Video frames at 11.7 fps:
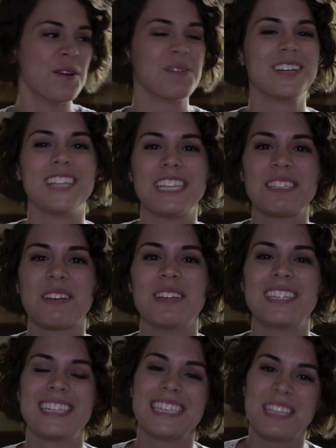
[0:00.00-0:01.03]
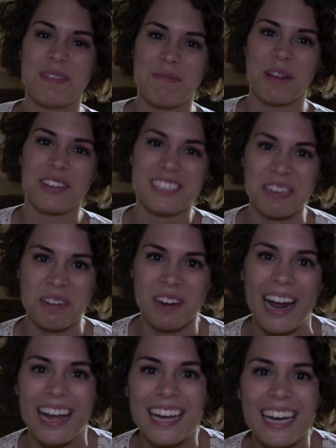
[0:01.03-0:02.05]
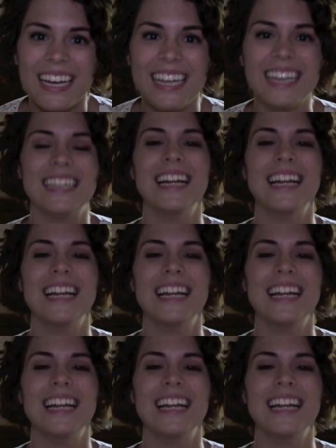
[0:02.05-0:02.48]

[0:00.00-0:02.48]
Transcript: where Jace goes to see Brother Zechariah,